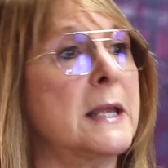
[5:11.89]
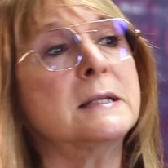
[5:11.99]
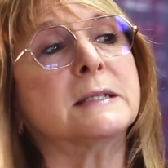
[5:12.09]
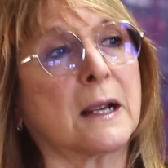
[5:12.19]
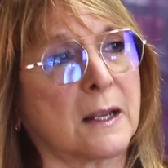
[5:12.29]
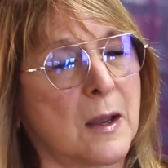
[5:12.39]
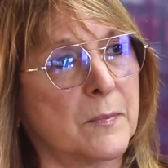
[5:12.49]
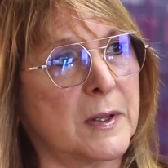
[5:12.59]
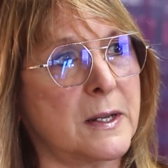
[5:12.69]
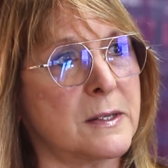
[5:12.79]
in tech
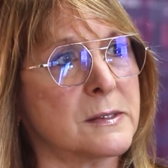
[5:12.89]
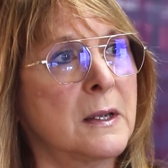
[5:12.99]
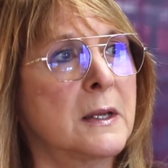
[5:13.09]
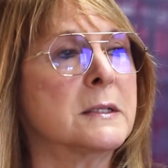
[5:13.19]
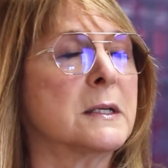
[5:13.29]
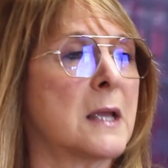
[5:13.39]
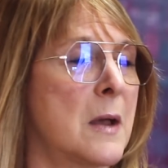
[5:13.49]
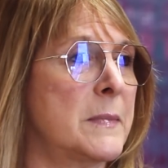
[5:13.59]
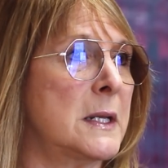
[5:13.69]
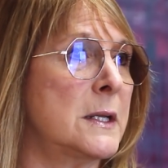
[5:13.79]
companies to
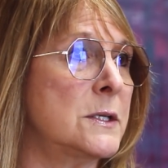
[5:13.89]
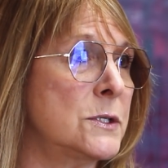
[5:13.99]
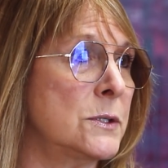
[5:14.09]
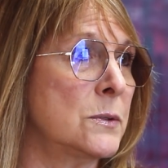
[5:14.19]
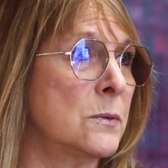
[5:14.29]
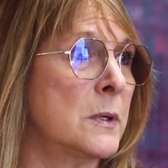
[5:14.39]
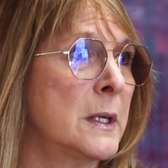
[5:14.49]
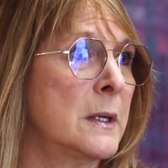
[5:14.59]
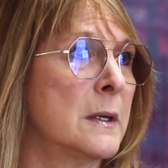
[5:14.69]
come in and do